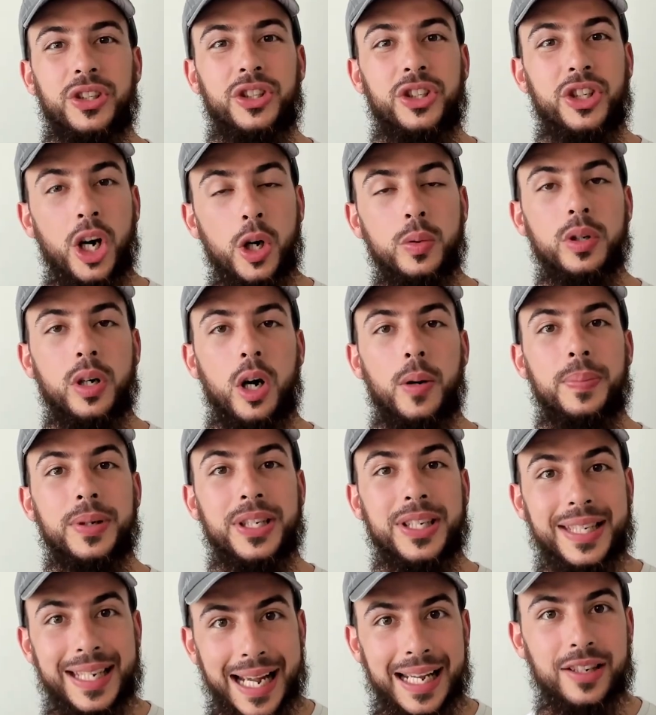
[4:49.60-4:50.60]
But don't
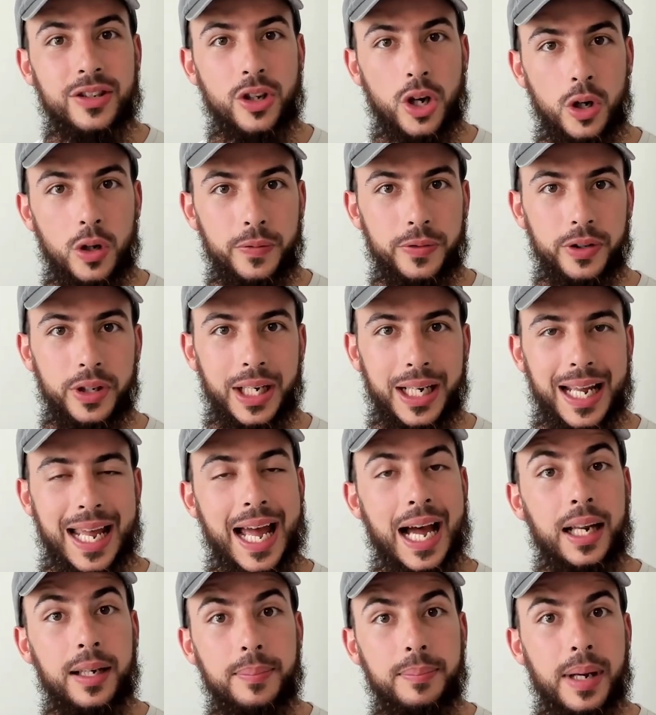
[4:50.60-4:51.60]
obsess over
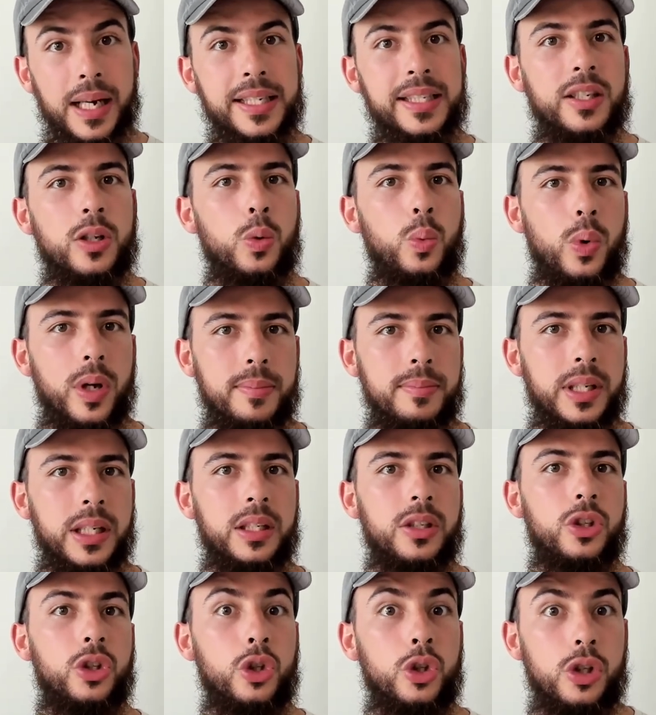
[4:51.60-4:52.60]
it and make
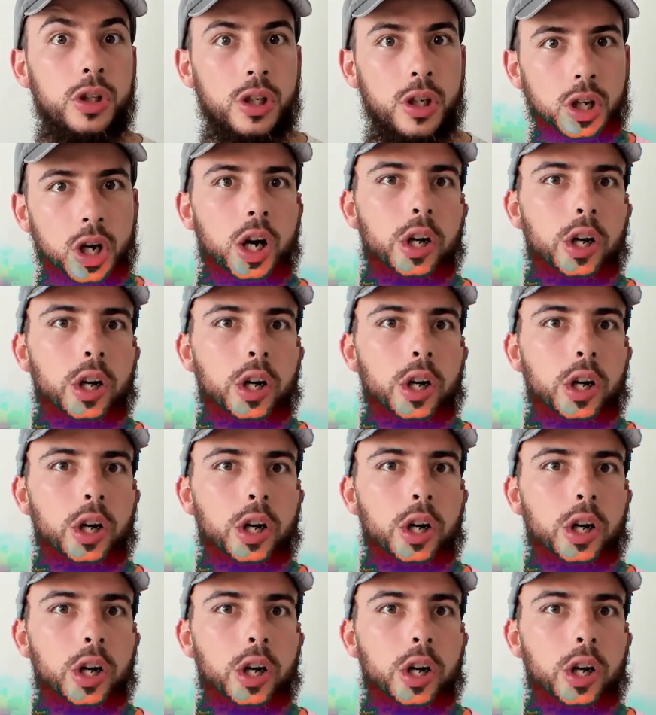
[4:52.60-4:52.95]
women your